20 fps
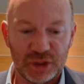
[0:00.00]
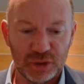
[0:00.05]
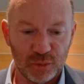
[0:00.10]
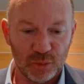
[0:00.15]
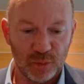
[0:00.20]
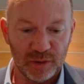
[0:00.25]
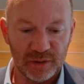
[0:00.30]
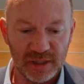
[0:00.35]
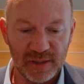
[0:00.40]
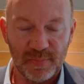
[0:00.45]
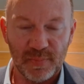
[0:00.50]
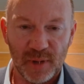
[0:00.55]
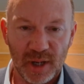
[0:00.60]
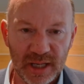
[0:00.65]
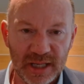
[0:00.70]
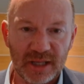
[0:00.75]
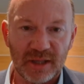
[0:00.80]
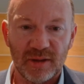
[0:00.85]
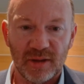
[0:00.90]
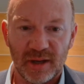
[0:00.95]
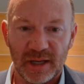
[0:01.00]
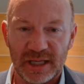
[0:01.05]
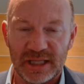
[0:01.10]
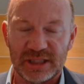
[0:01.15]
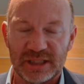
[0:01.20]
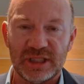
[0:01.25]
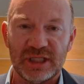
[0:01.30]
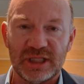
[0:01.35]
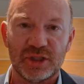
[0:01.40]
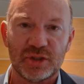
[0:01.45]
sure that my
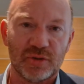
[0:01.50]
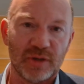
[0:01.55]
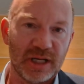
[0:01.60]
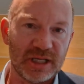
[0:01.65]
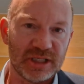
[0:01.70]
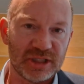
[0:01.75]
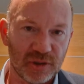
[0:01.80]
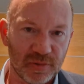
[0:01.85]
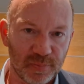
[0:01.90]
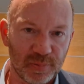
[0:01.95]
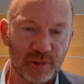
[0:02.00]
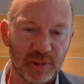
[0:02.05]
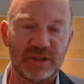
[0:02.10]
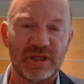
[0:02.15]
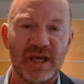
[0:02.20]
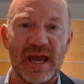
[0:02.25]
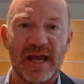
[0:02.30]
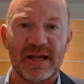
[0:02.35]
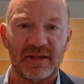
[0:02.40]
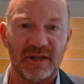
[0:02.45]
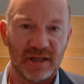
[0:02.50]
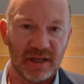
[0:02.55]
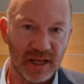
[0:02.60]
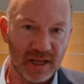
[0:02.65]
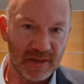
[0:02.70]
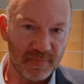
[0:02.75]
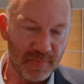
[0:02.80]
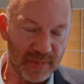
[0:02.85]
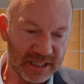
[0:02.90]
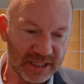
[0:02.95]
clients' interests are protected
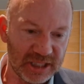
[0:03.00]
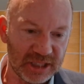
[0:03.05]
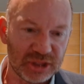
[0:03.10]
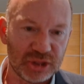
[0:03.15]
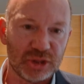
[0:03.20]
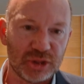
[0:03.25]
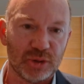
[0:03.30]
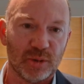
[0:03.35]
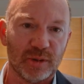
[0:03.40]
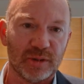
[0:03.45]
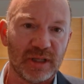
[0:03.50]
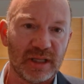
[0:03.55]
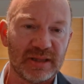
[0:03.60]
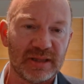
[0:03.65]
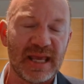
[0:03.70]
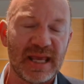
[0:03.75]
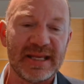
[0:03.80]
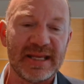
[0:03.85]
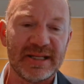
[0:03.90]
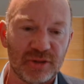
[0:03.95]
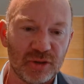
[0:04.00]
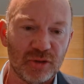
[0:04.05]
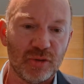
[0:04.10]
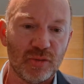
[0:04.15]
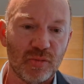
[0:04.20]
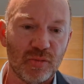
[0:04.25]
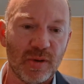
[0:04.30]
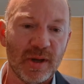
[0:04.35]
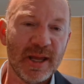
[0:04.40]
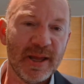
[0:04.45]
and making sure that they
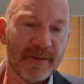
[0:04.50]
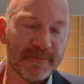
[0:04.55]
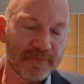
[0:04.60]
do